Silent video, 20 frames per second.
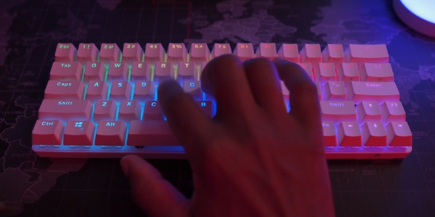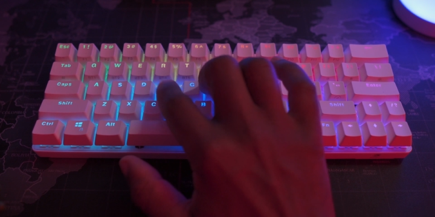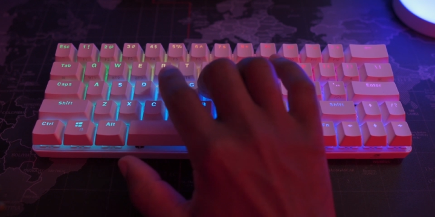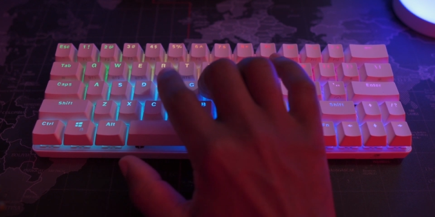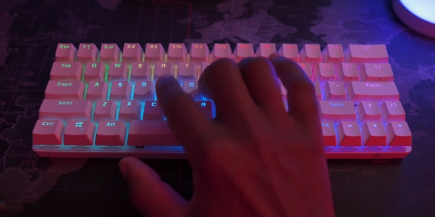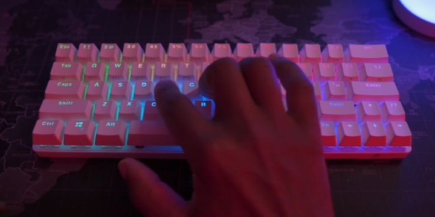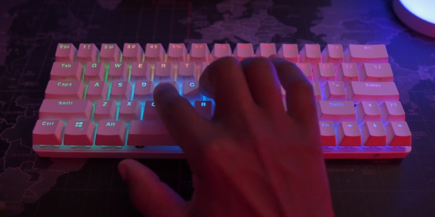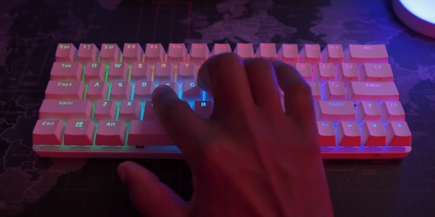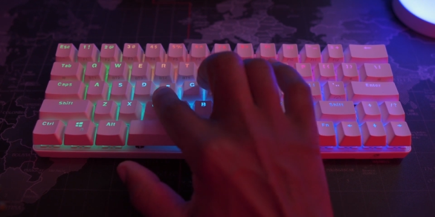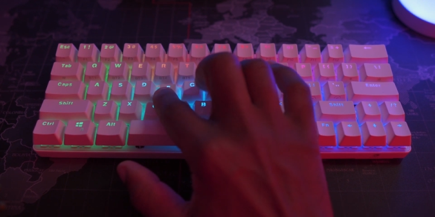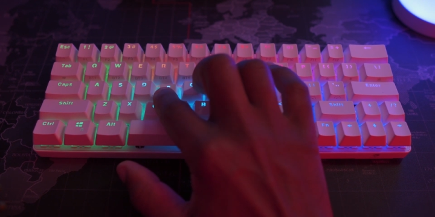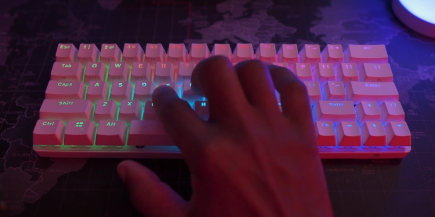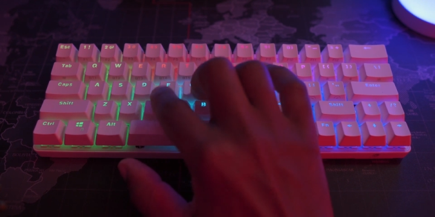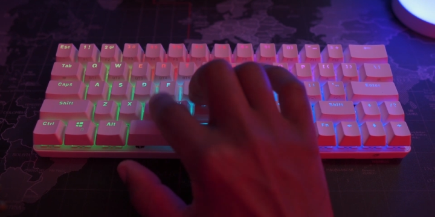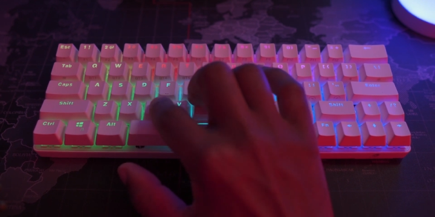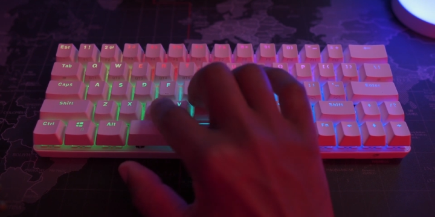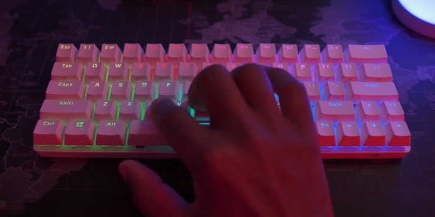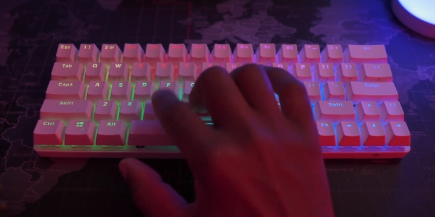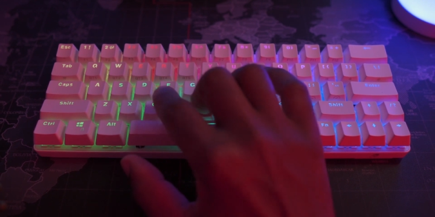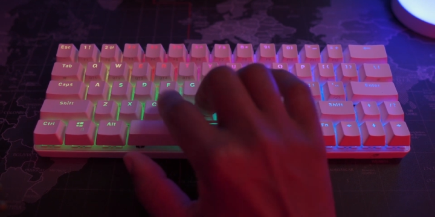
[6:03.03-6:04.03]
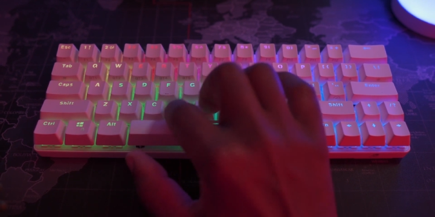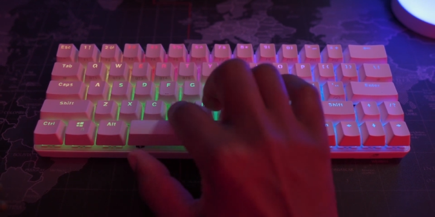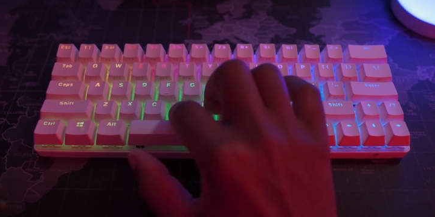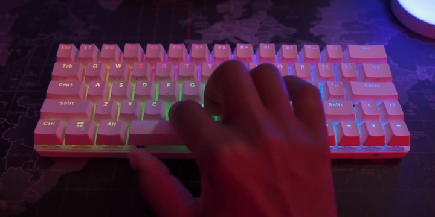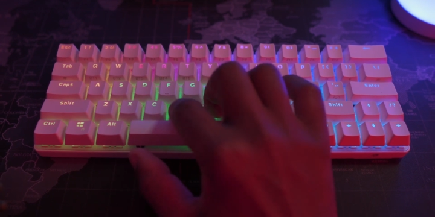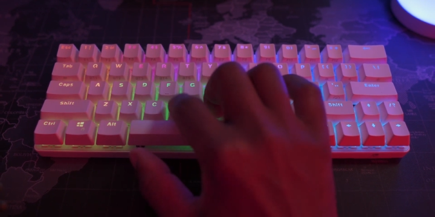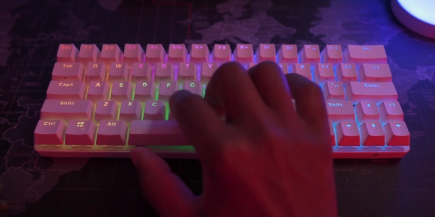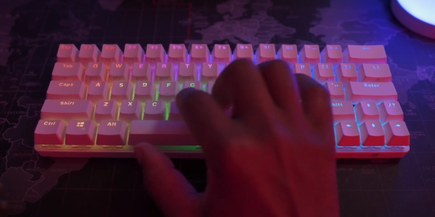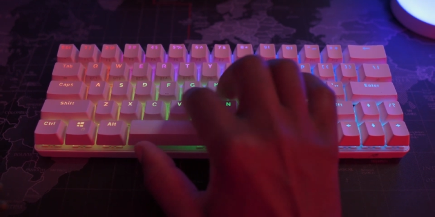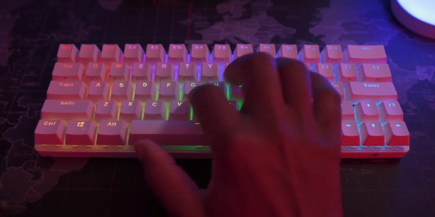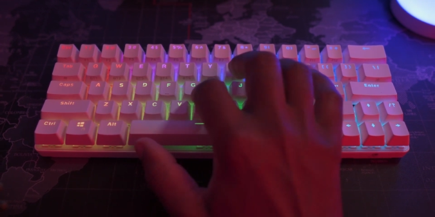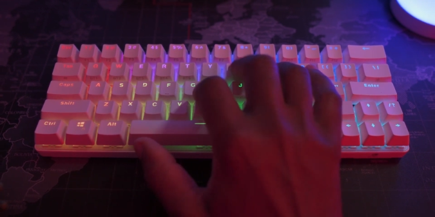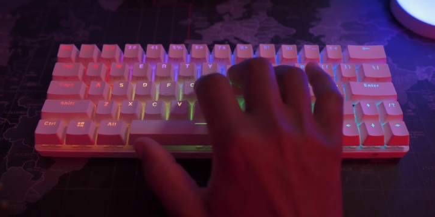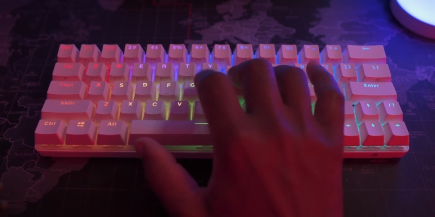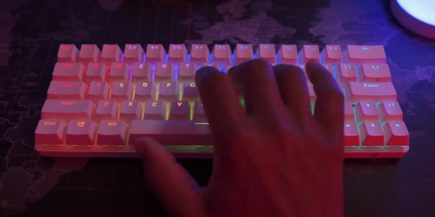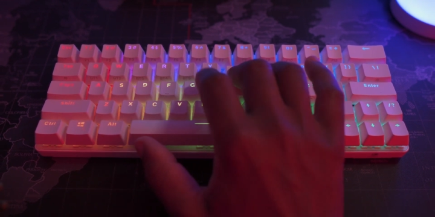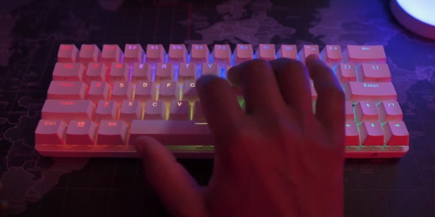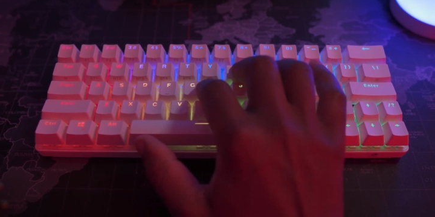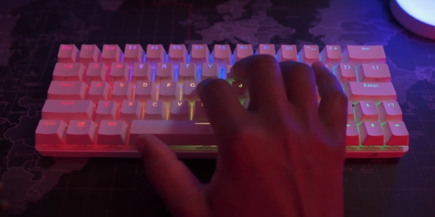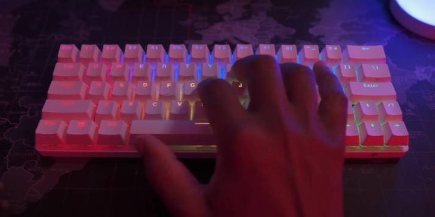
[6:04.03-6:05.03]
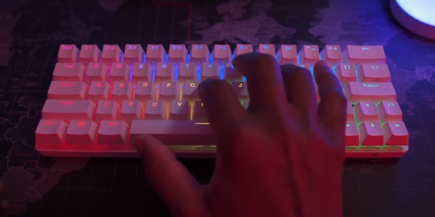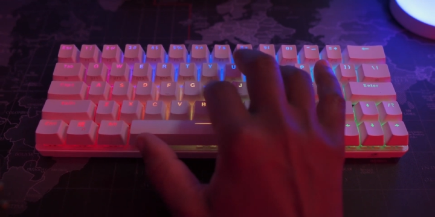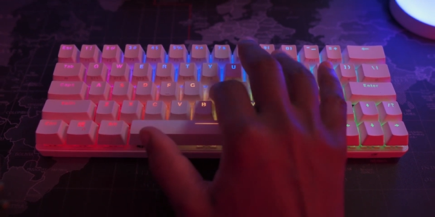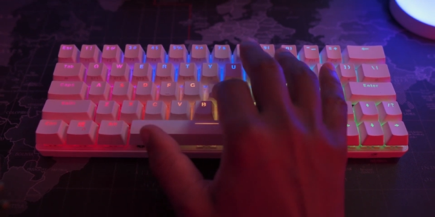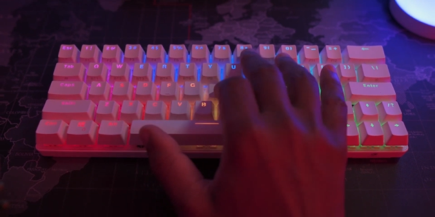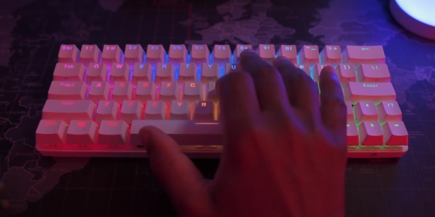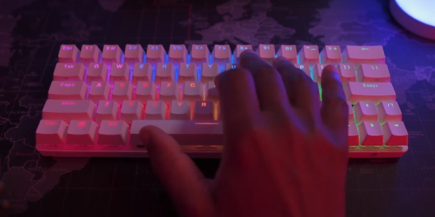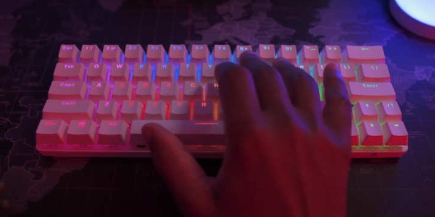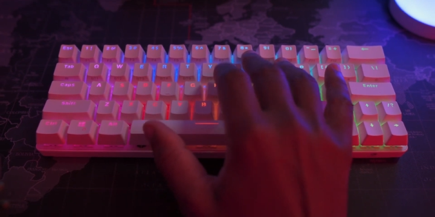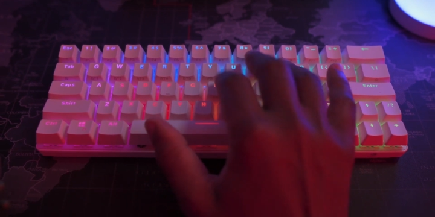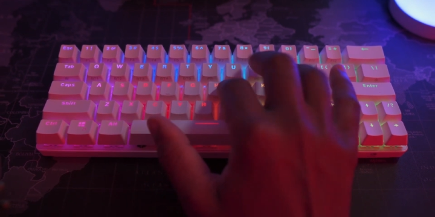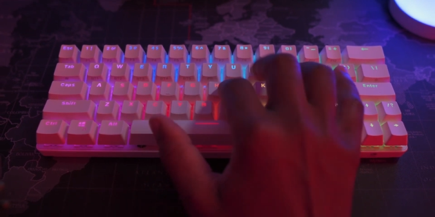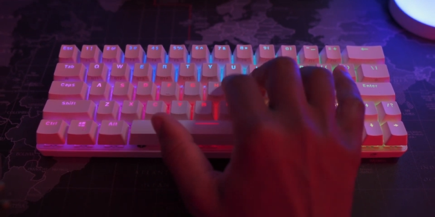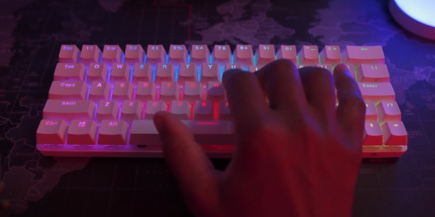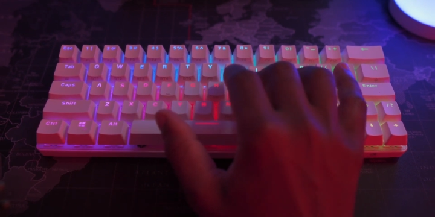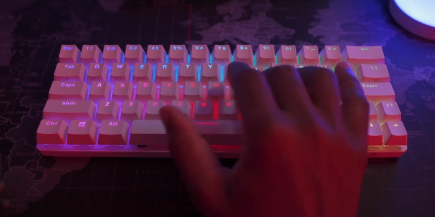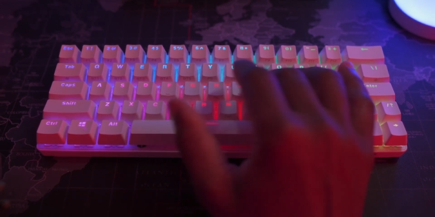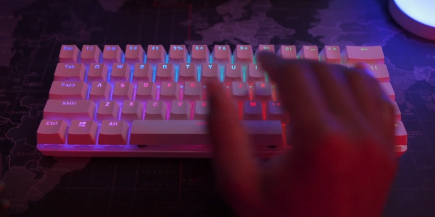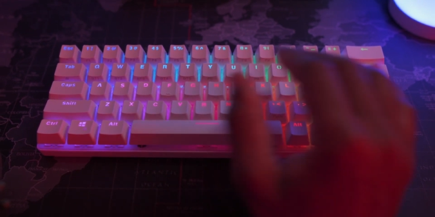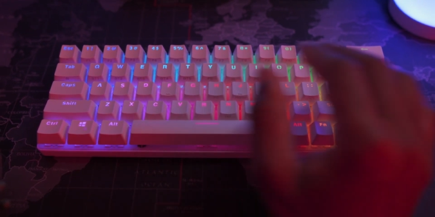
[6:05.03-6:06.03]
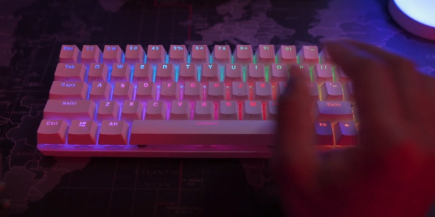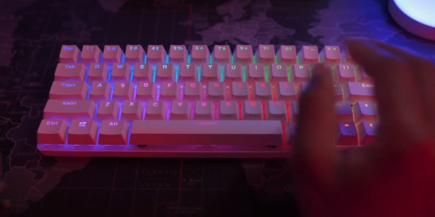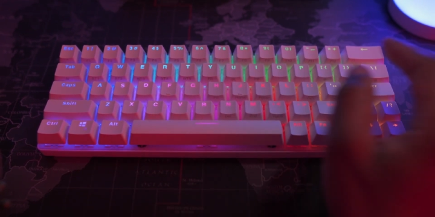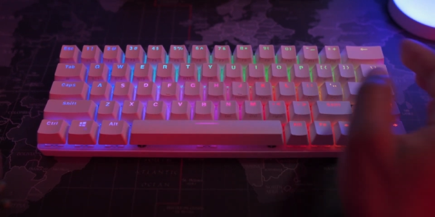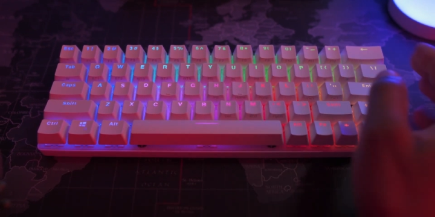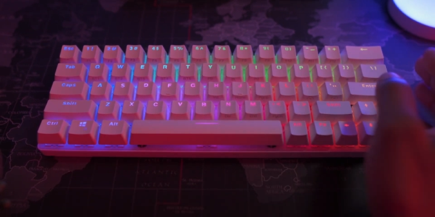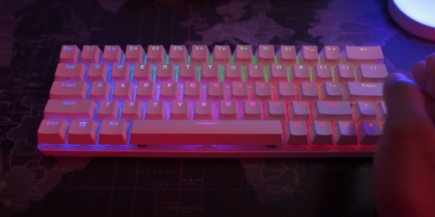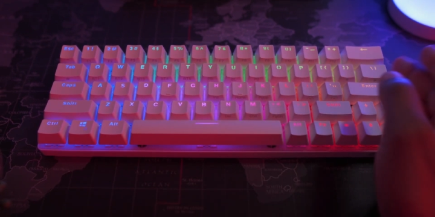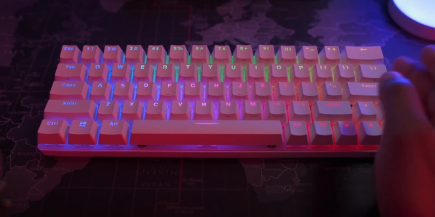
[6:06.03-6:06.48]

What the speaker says: [unreadable: no face in view]